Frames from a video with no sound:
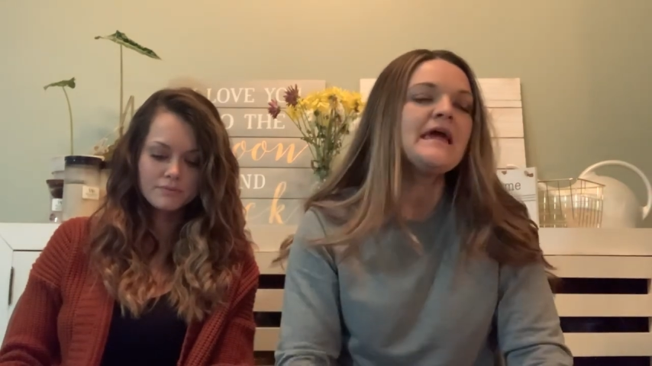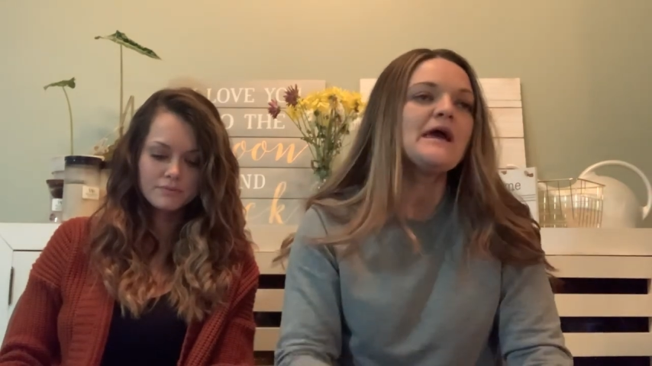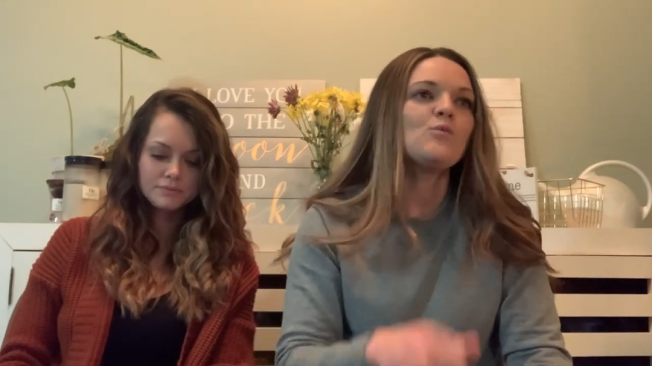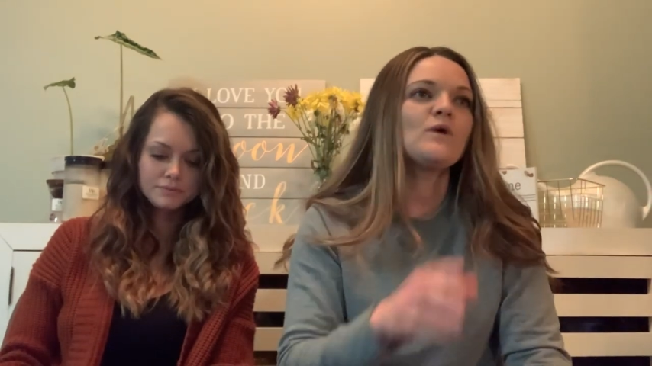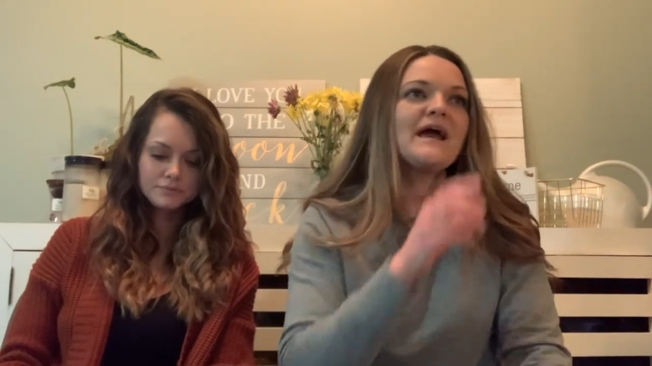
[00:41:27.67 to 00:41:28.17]
Speaker 1: And
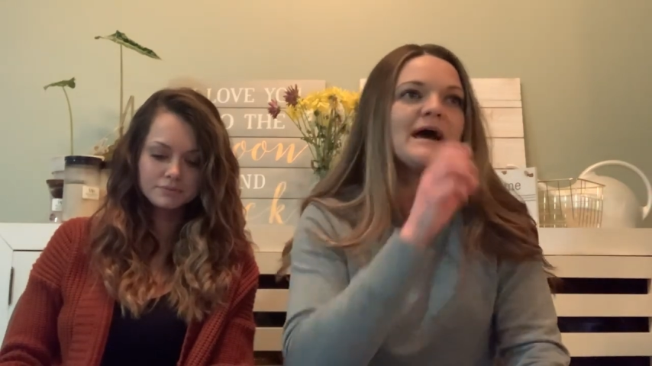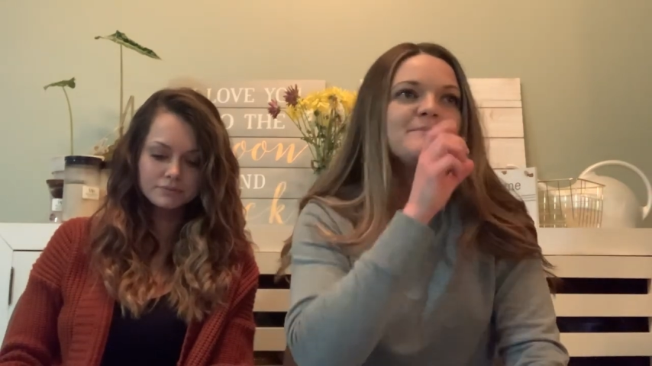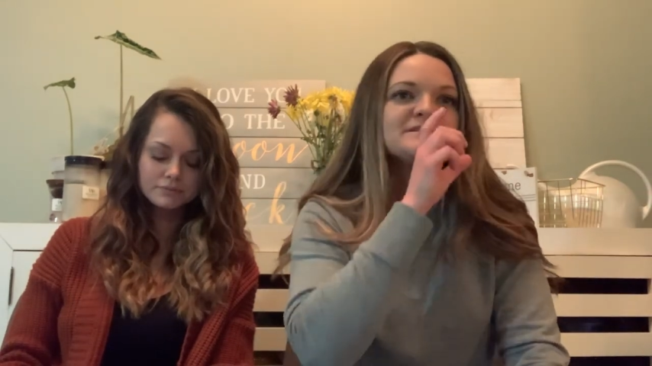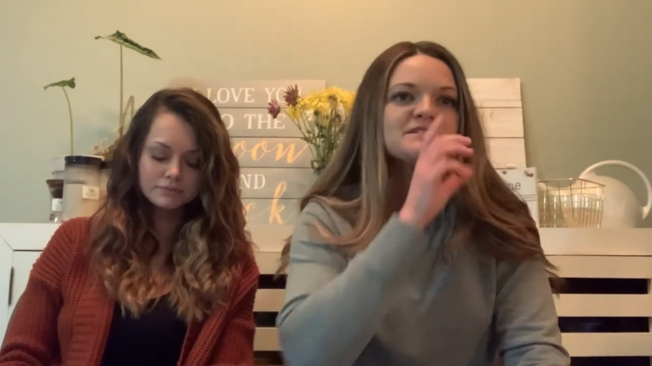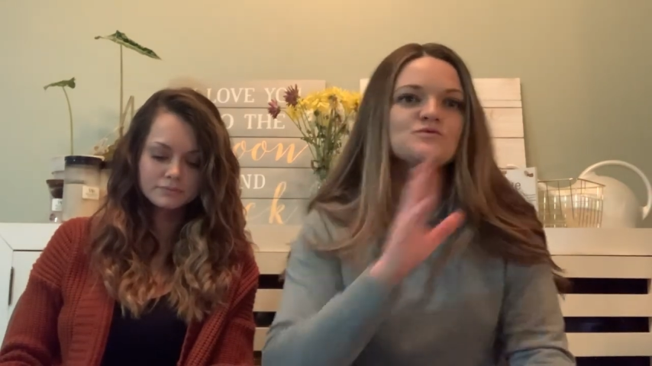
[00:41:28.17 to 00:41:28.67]
what happens
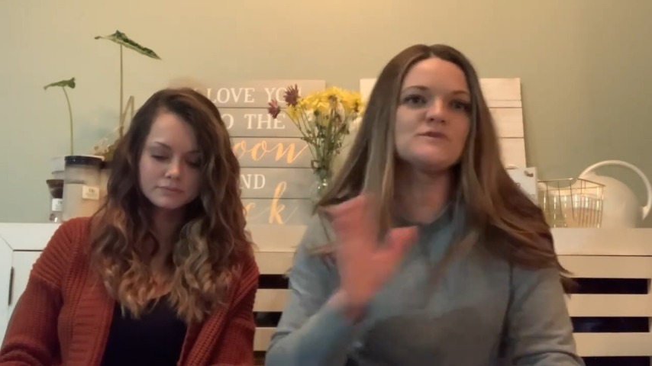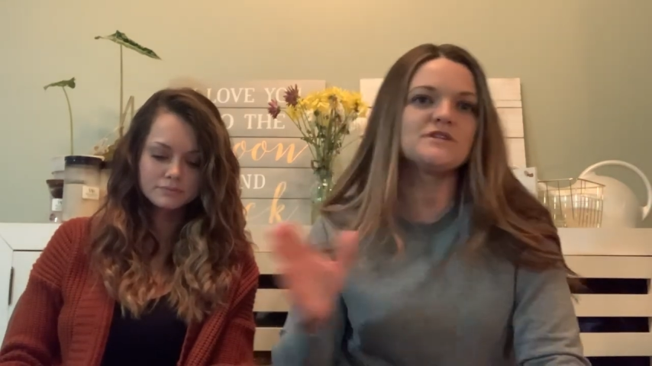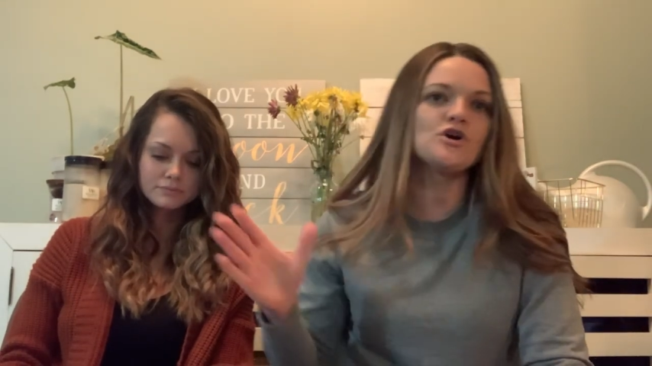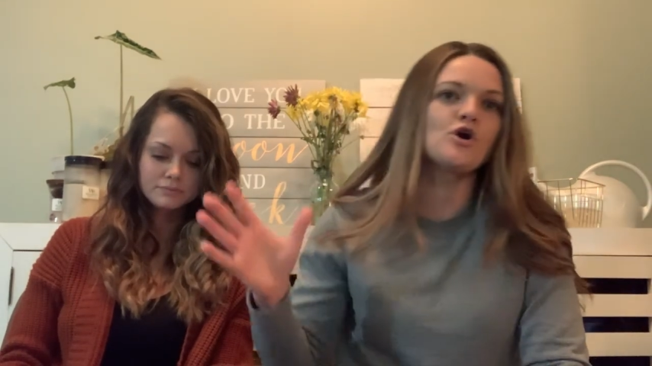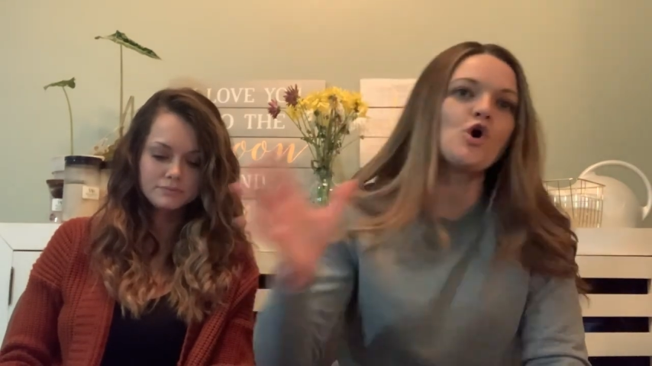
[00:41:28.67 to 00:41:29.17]
is when the
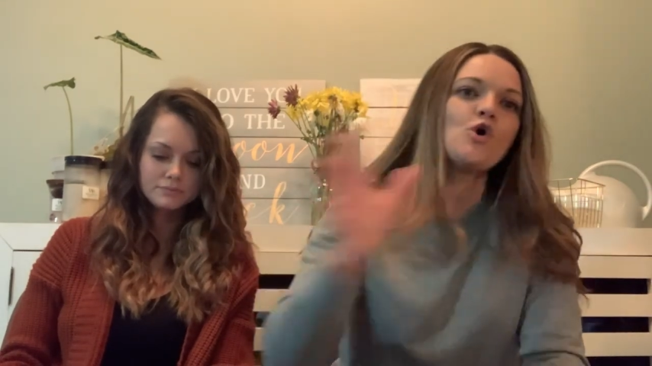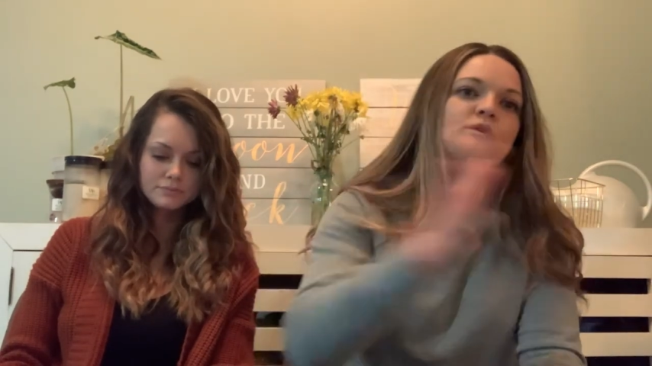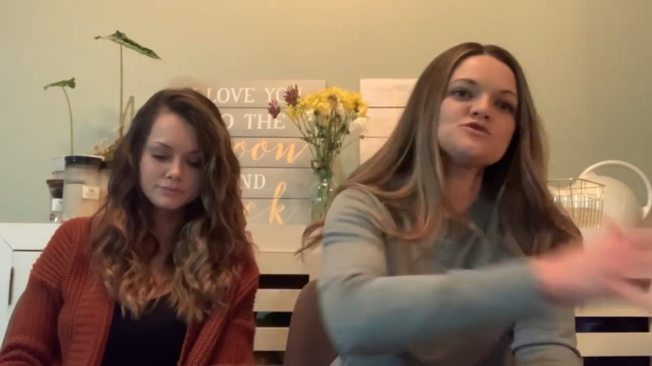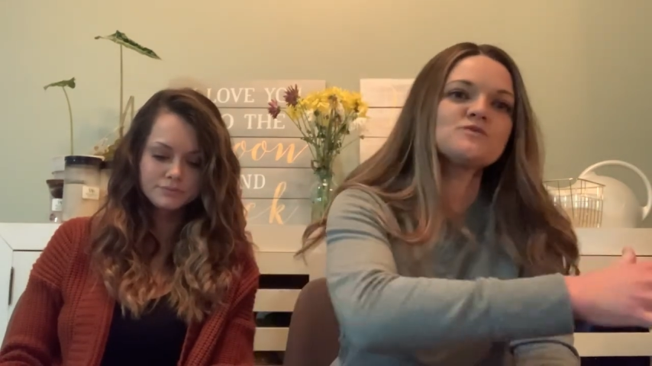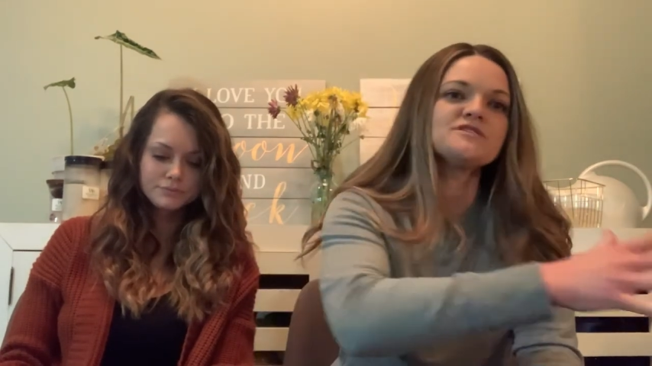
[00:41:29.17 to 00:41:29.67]
dog always
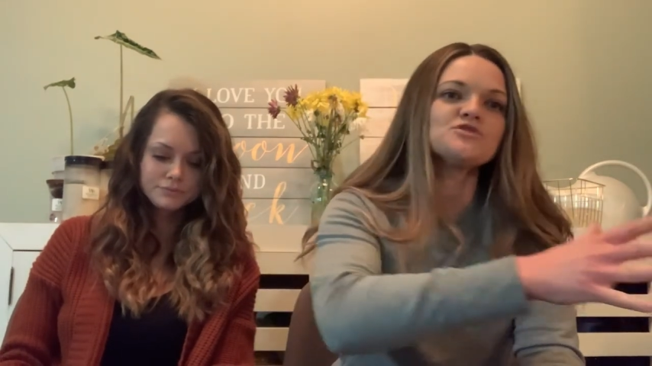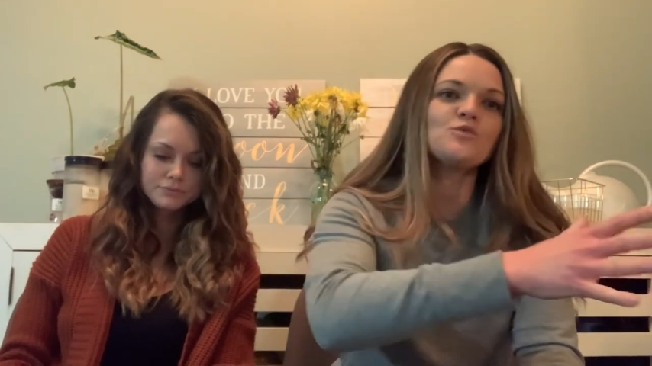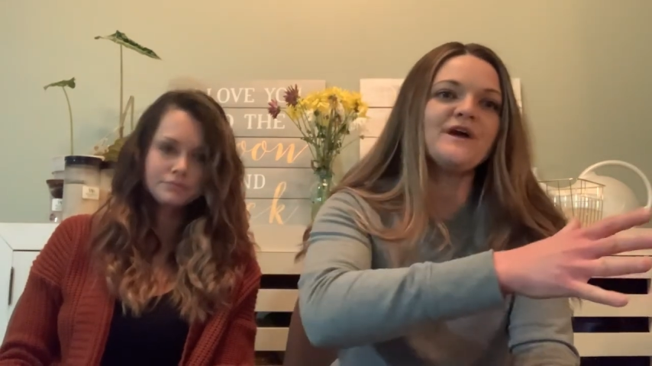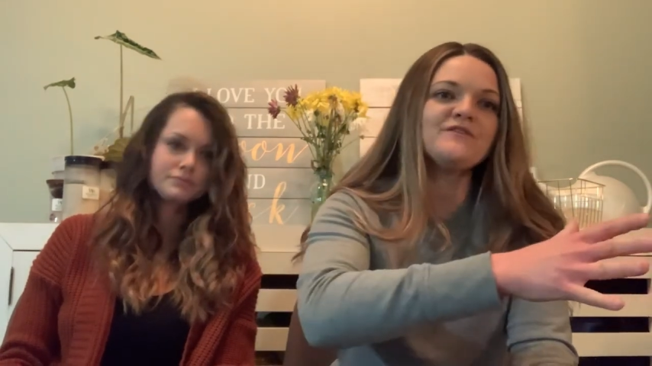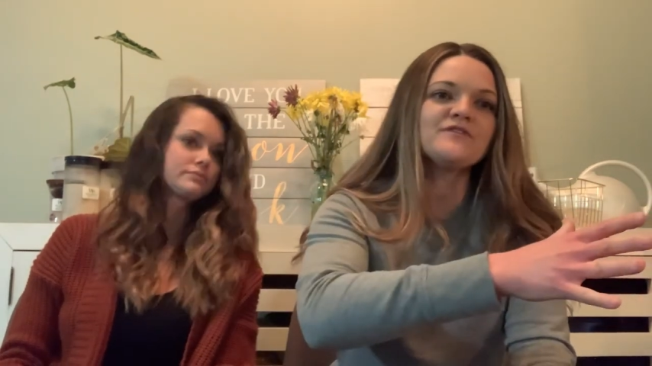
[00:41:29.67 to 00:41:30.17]
runs away
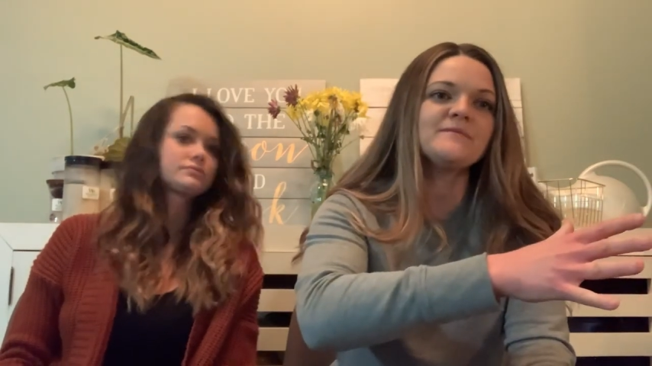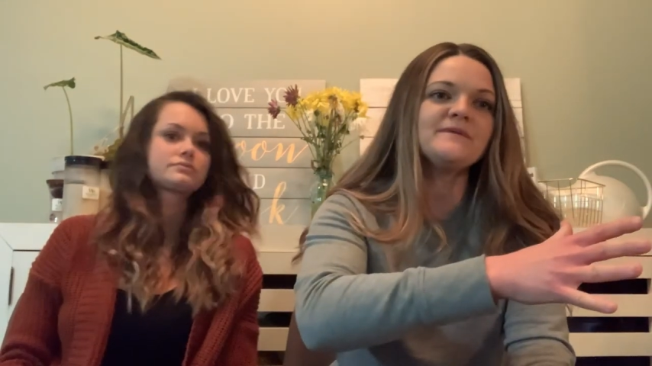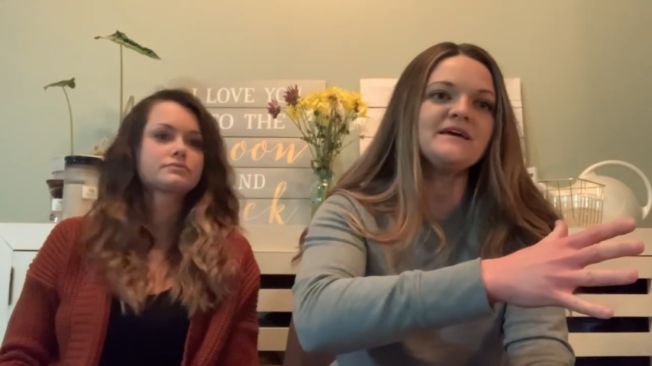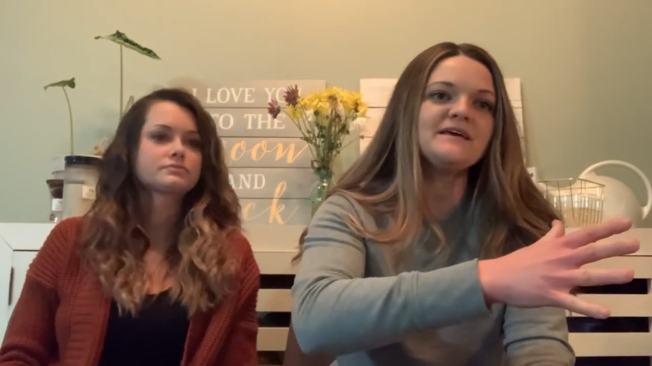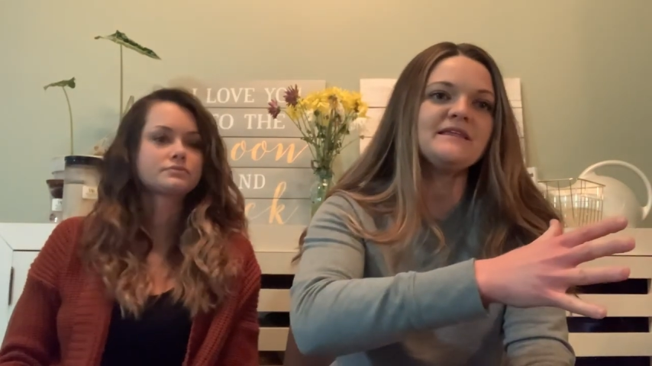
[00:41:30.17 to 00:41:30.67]
from it,